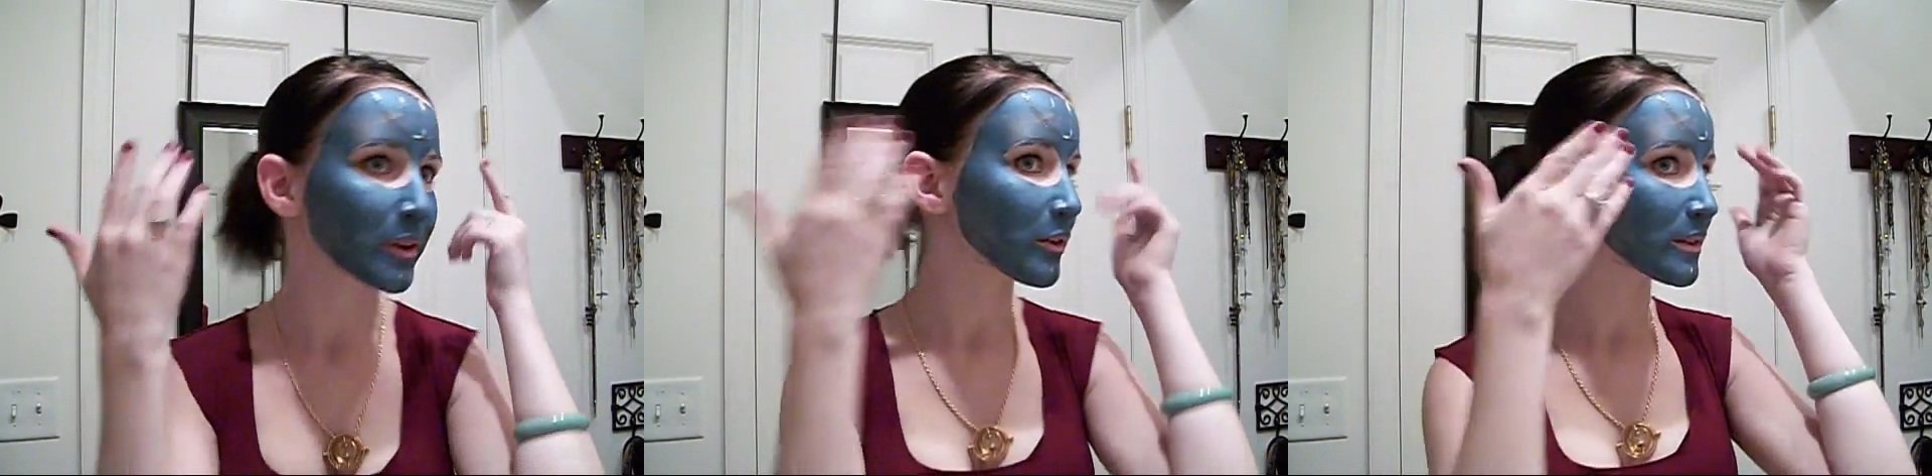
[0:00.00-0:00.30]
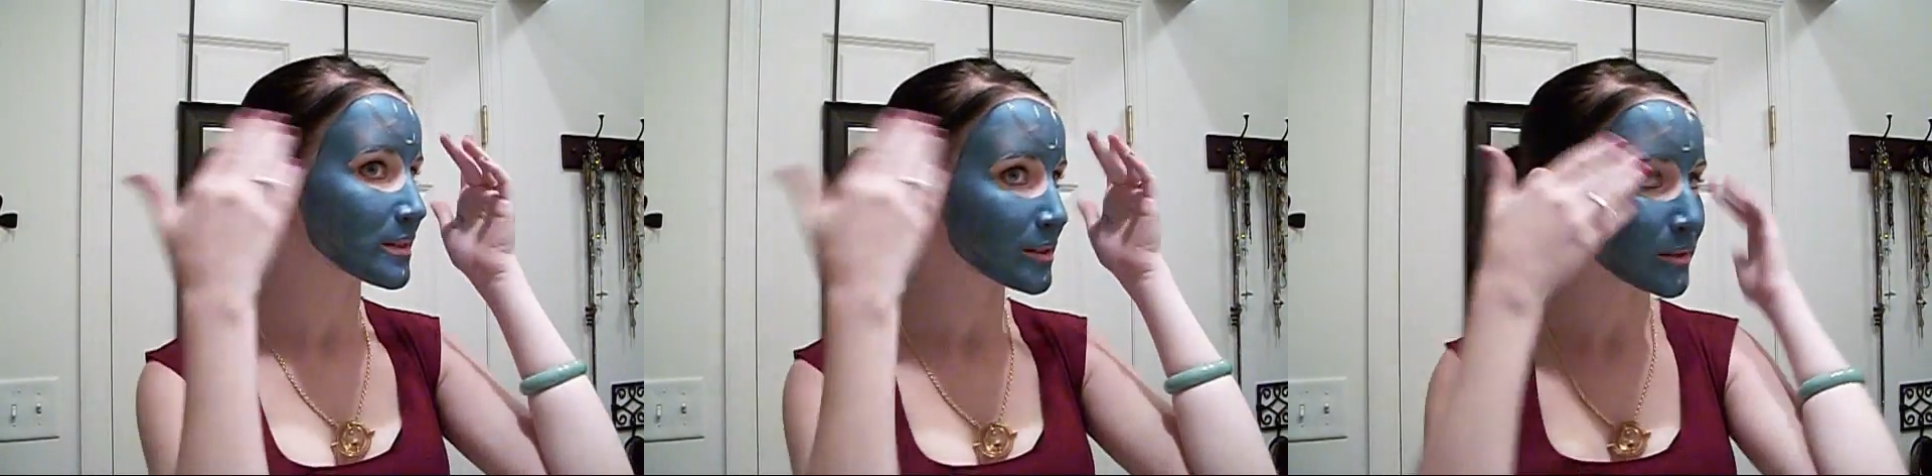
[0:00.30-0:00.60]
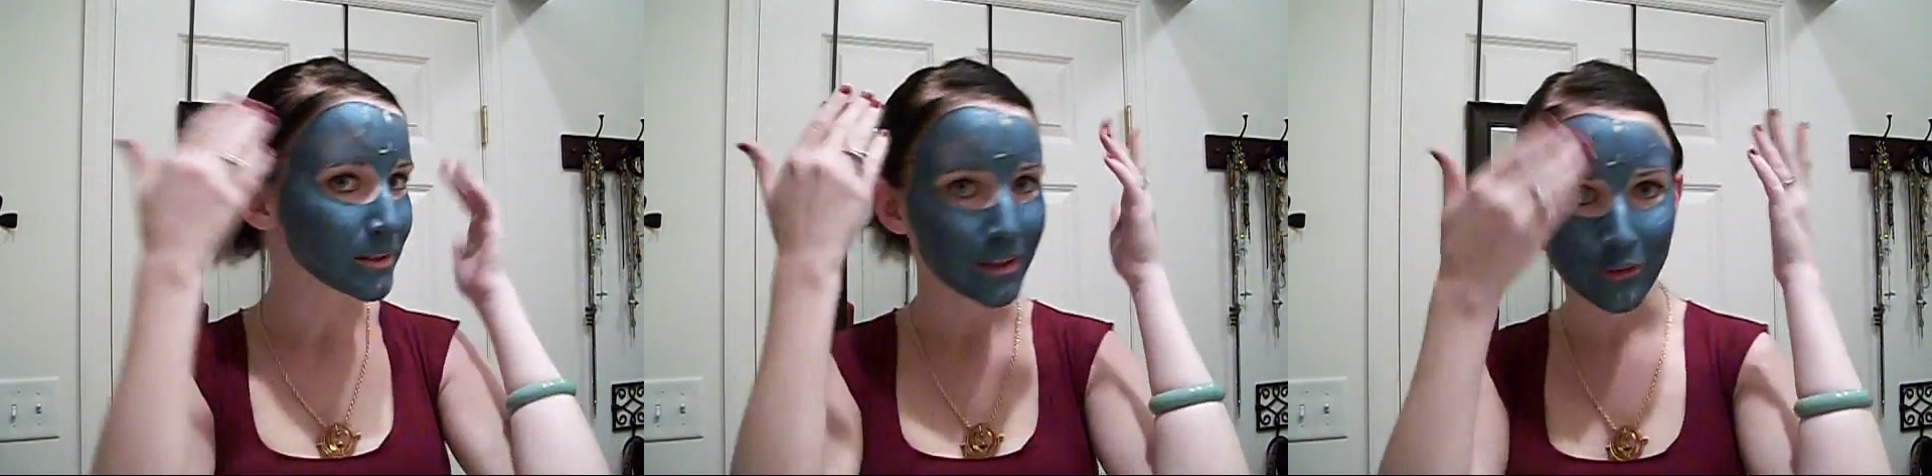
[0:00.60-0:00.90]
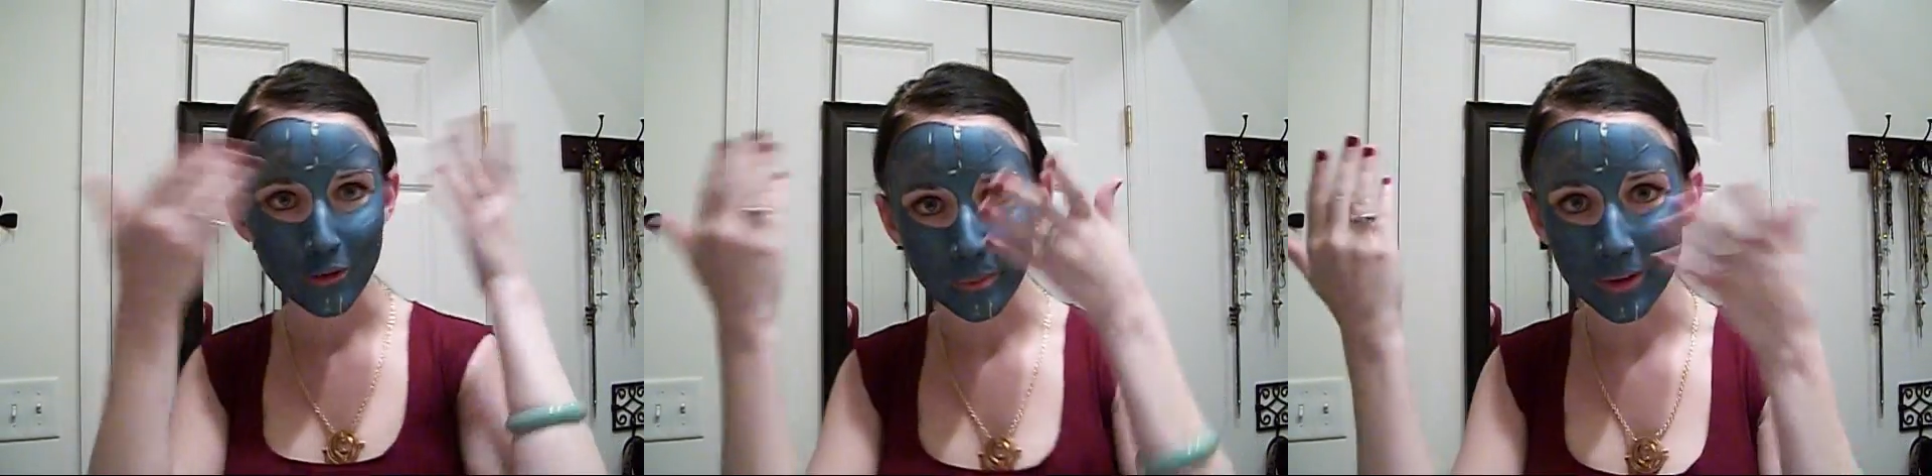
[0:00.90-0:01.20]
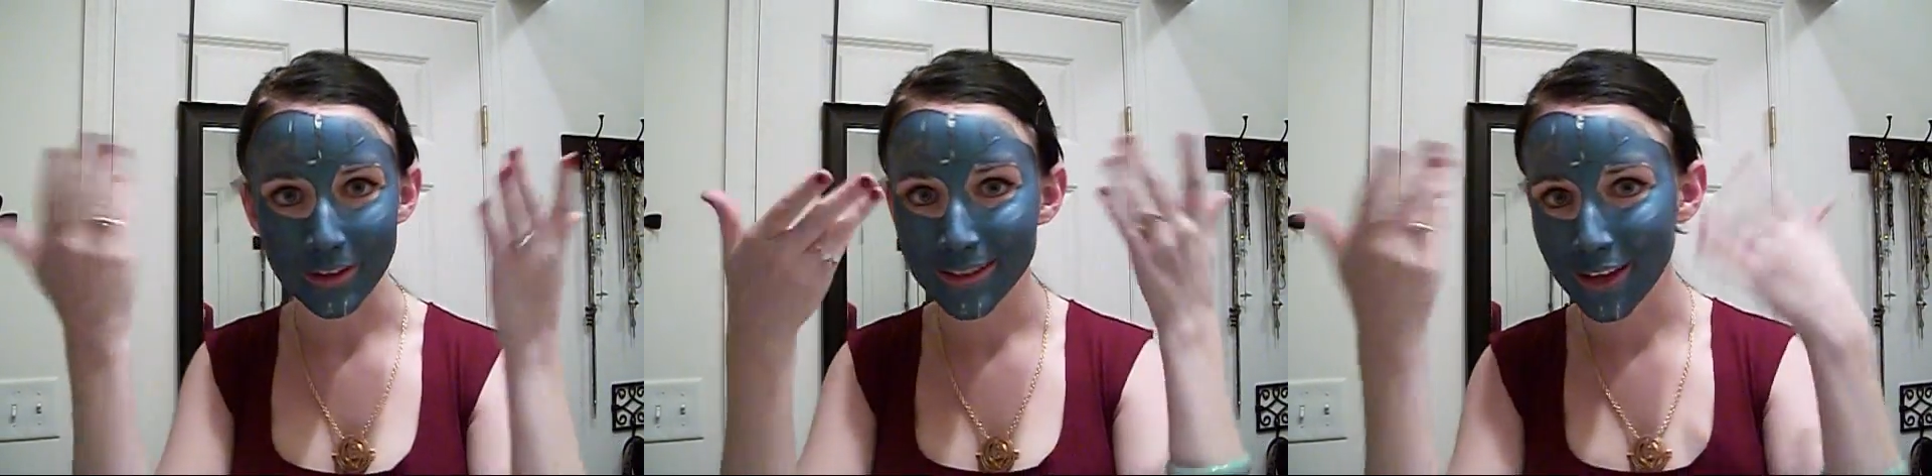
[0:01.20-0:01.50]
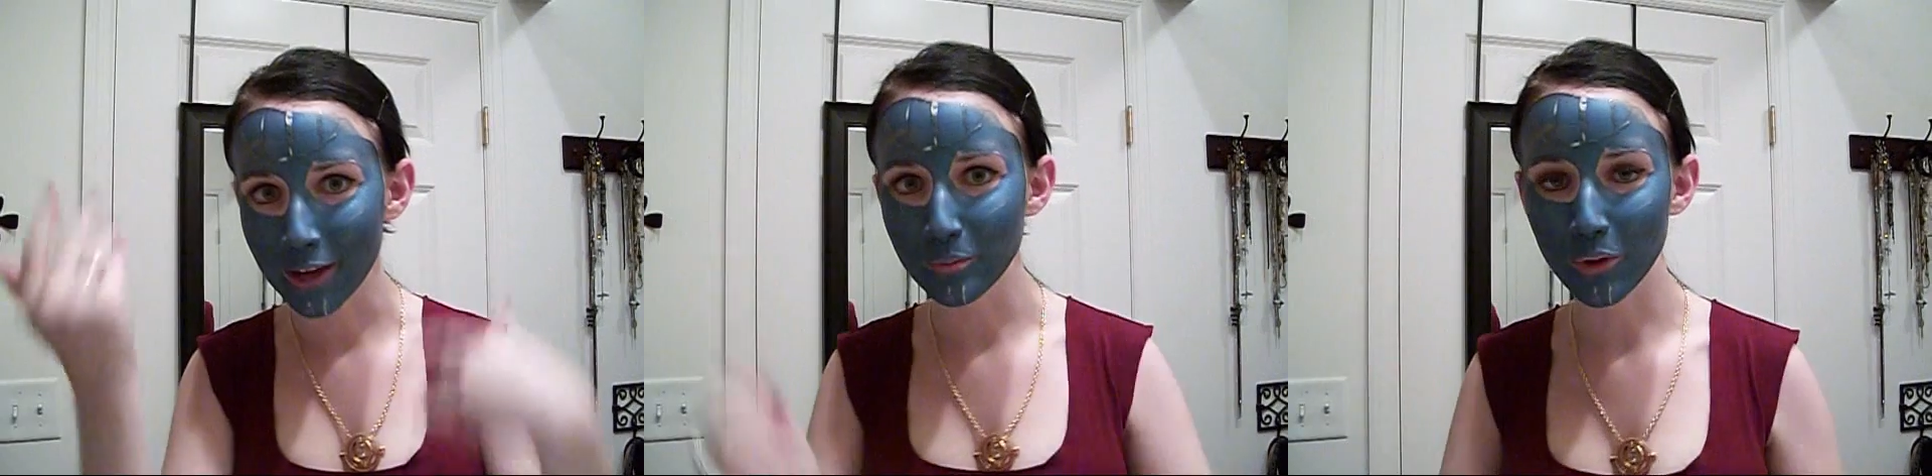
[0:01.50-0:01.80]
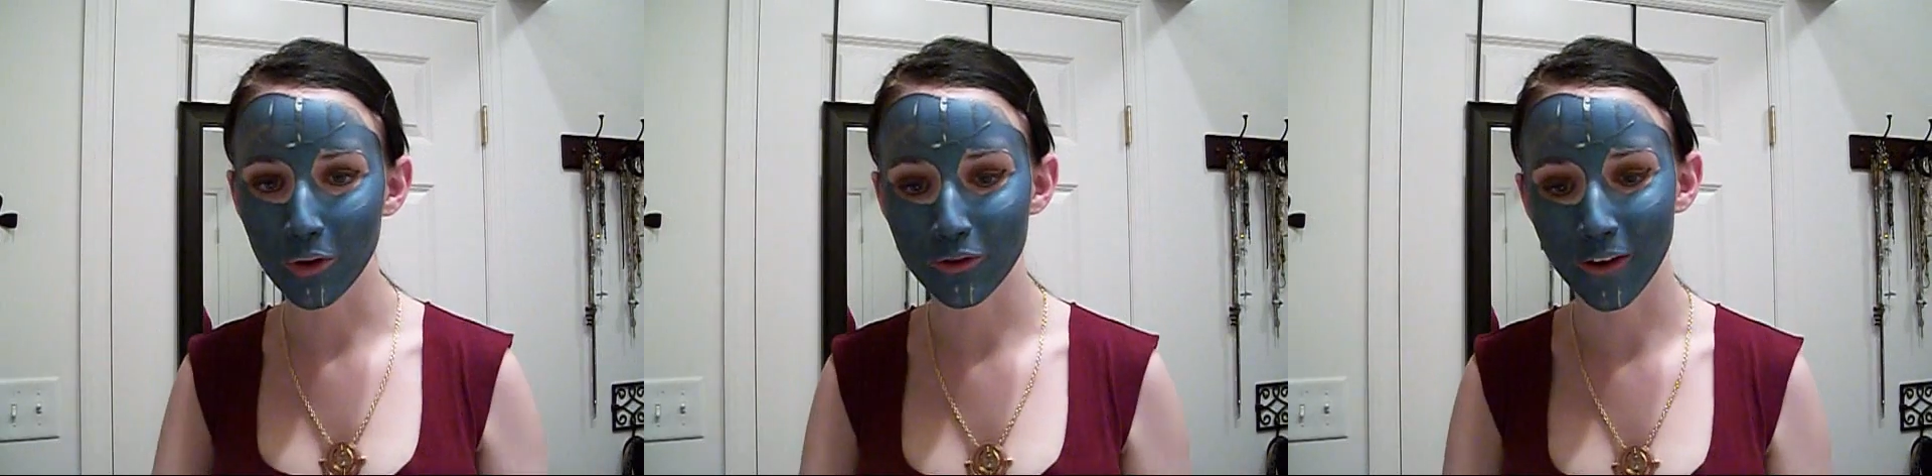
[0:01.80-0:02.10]
but you can still see it from the side
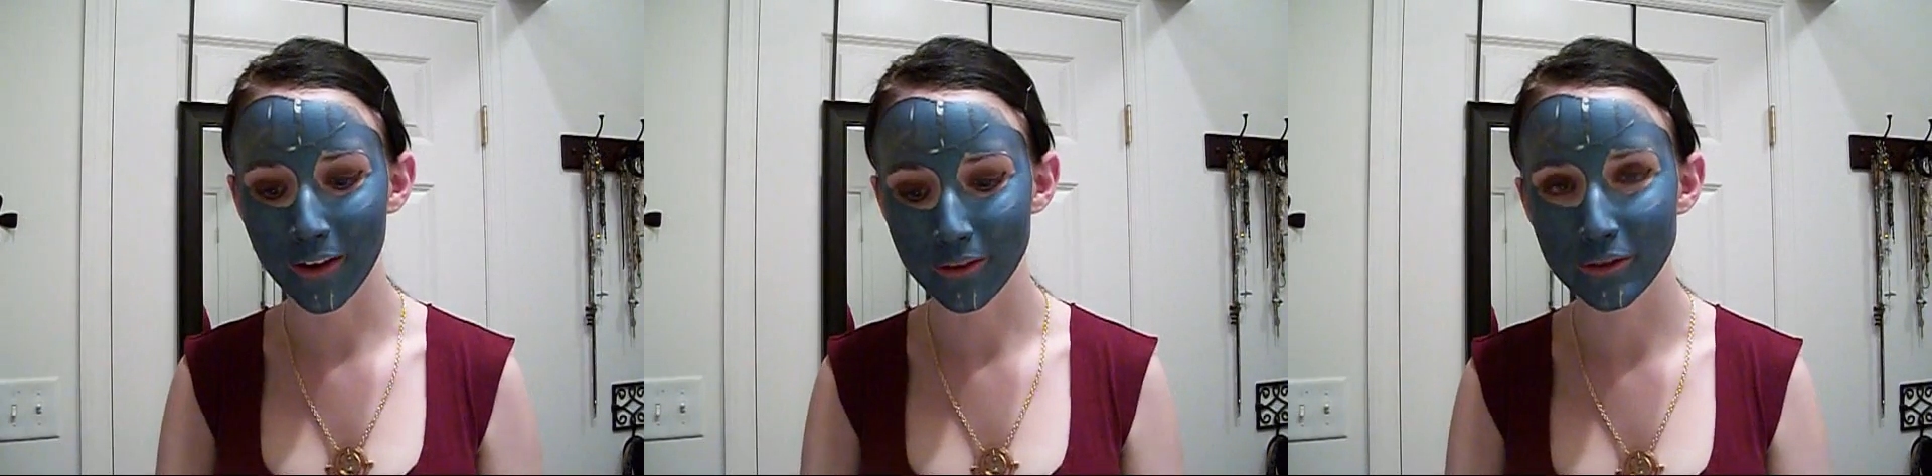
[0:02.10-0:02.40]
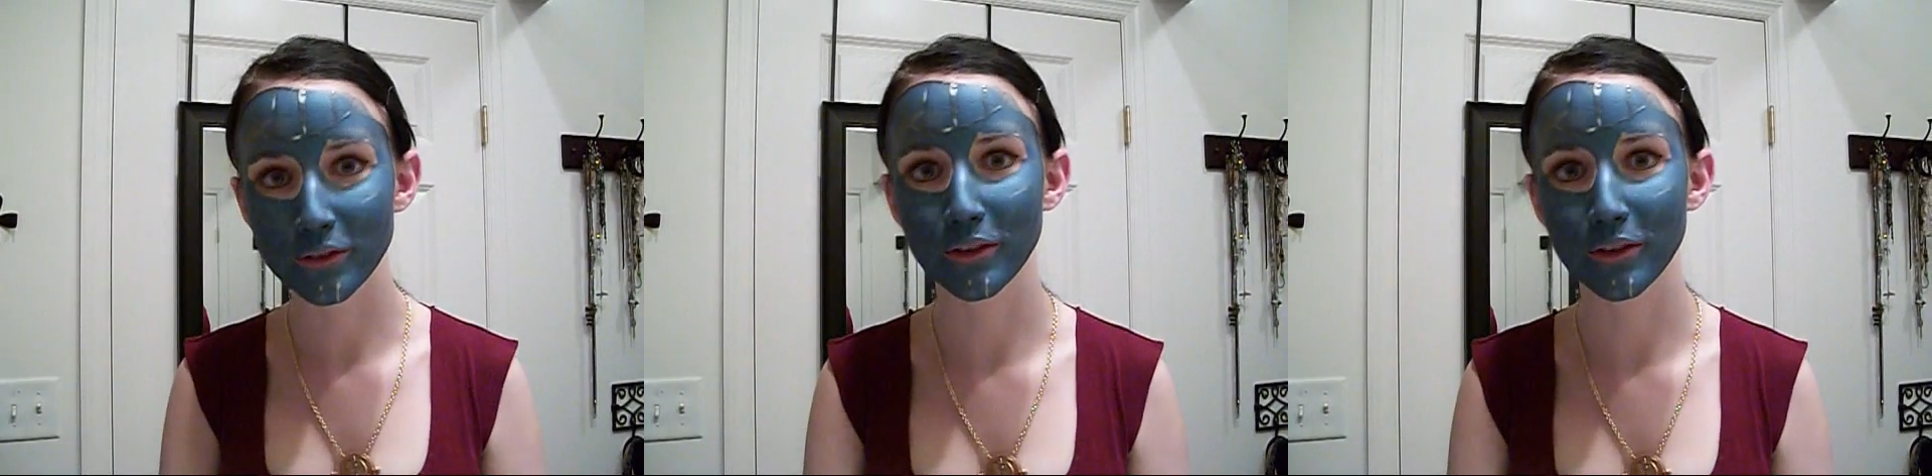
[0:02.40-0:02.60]
profile.